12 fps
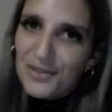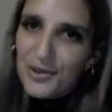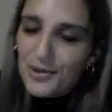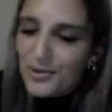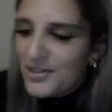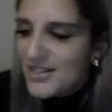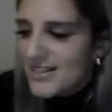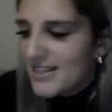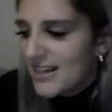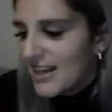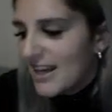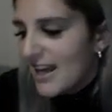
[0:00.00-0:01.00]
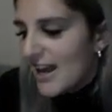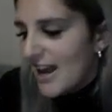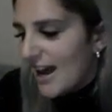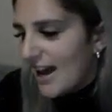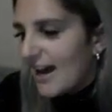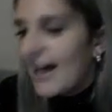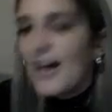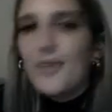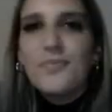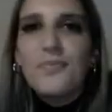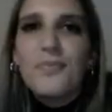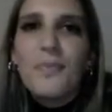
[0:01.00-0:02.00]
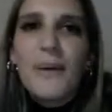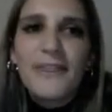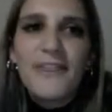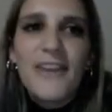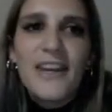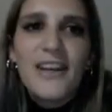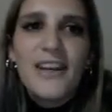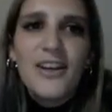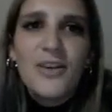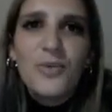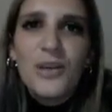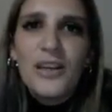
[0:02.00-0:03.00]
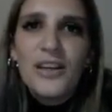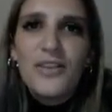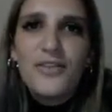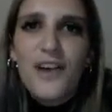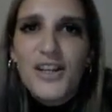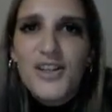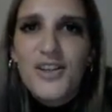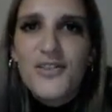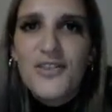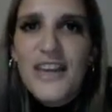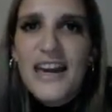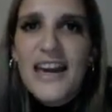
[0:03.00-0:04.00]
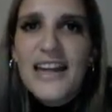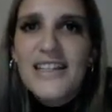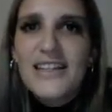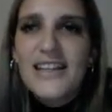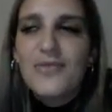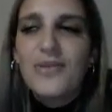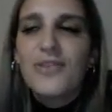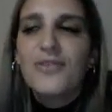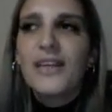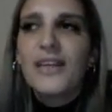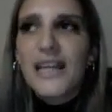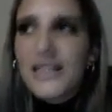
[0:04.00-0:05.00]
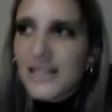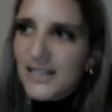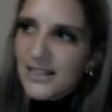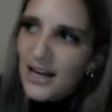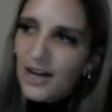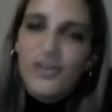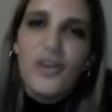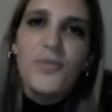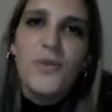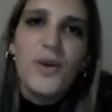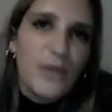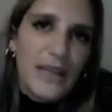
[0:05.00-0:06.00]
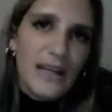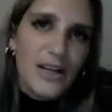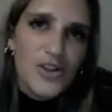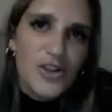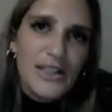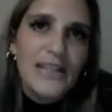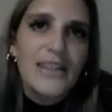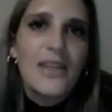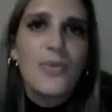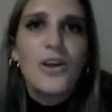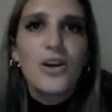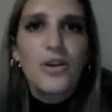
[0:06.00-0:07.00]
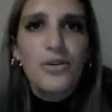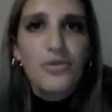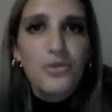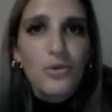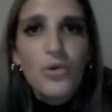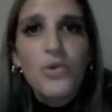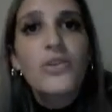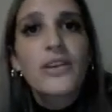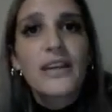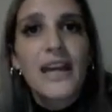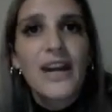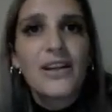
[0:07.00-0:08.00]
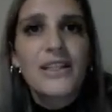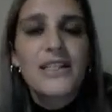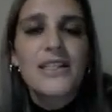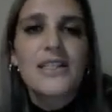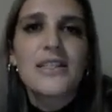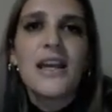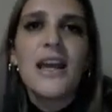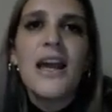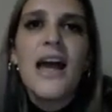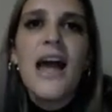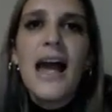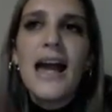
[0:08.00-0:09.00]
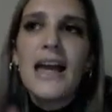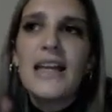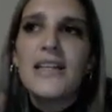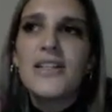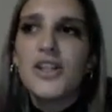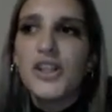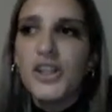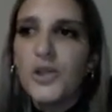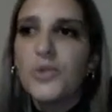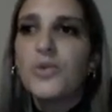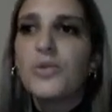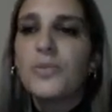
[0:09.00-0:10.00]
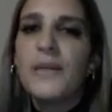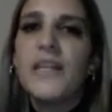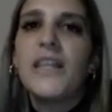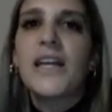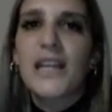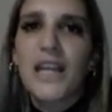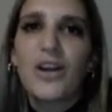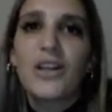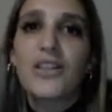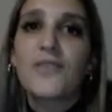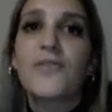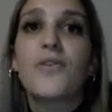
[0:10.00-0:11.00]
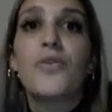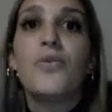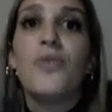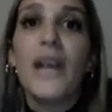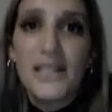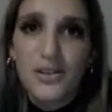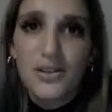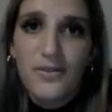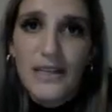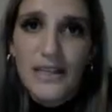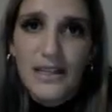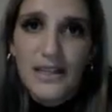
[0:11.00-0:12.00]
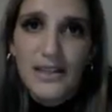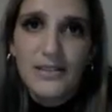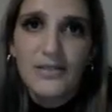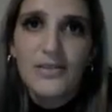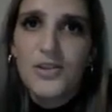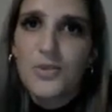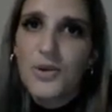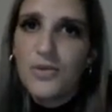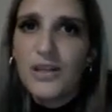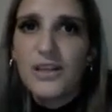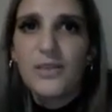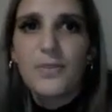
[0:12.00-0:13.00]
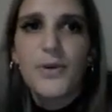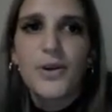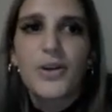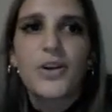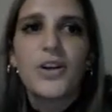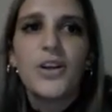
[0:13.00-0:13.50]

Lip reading: course, but then we fight over that, and then if we get our Romeo, we get our Juliet, then we go through all the characters, and you will be that character for the rest of the year. So we read the book